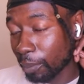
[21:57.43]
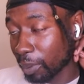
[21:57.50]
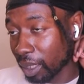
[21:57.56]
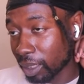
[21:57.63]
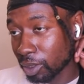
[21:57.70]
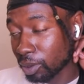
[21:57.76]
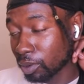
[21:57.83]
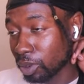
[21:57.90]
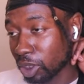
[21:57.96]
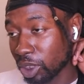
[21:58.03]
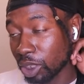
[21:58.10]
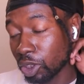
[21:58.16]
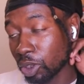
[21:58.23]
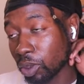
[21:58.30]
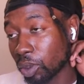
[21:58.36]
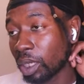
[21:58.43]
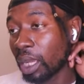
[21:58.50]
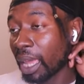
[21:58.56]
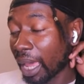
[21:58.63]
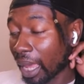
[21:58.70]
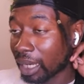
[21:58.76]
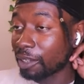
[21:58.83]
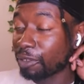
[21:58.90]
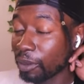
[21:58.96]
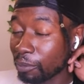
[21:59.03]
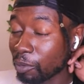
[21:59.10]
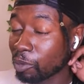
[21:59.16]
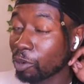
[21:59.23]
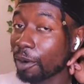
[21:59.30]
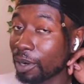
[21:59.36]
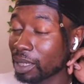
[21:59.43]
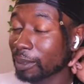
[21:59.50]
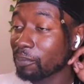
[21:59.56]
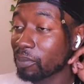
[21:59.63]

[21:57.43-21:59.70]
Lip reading: against two Shinju, and if Himawari